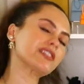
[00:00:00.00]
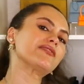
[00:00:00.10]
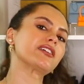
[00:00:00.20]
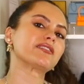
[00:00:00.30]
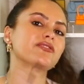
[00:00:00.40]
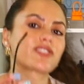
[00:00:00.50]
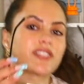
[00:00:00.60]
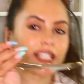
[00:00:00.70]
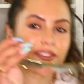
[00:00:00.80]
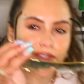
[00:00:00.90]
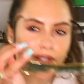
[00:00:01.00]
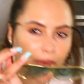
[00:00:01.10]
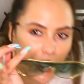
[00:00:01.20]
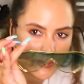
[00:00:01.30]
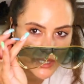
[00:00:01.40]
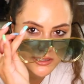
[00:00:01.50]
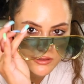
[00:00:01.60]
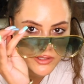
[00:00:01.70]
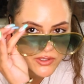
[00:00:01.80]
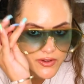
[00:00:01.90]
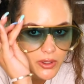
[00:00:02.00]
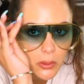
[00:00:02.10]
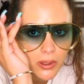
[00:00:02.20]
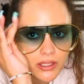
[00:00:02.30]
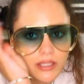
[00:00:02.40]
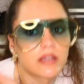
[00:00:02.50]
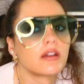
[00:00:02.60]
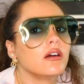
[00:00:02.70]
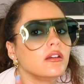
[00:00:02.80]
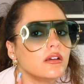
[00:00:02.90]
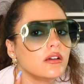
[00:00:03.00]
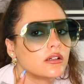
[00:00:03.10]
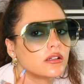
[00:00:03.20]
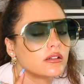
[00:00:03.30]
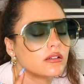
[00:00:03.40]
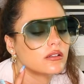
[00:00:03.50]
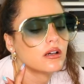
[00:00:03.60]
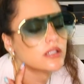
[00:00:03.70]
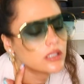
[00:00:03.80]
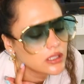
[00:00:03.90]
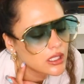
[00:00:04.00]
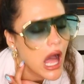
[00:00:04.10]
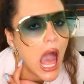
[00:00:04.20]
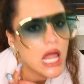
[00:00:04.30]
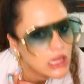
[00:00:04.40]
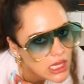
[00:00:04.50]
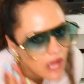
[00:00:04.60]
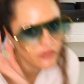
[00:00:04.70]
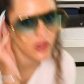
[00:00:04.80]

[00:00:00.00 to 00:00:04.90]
give her a moment, just very quickly. Oh, love